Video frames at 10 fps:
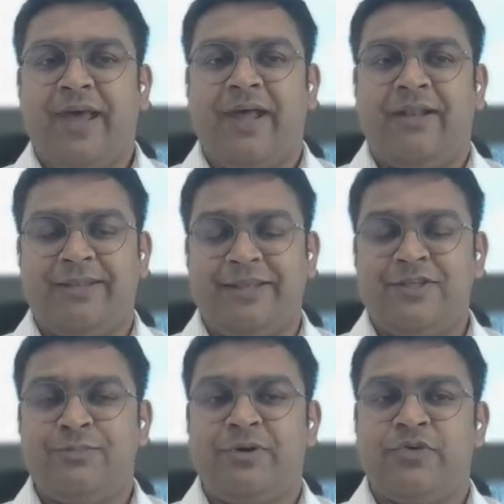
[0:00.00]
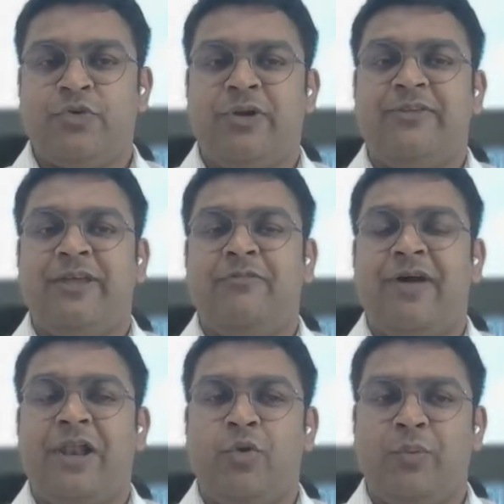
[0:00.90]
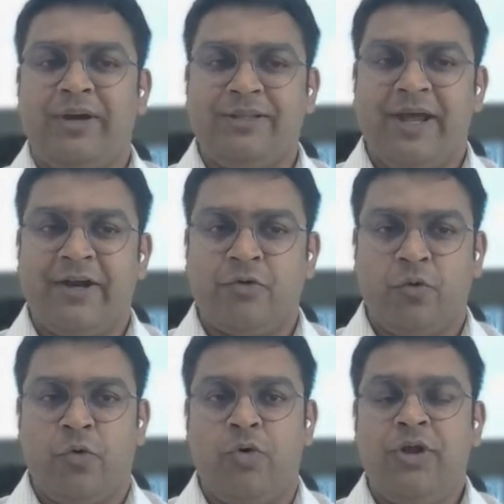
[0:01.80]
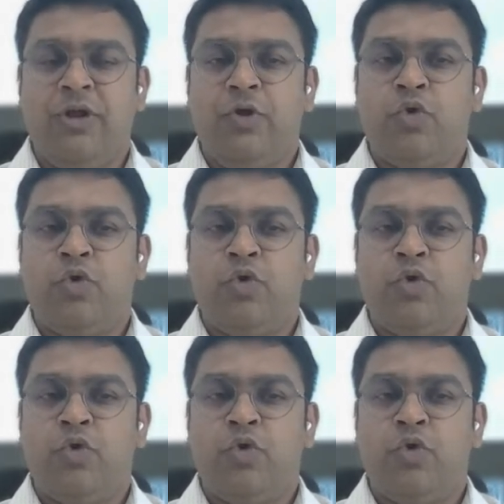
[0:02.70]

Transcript: and these personas evaluate that code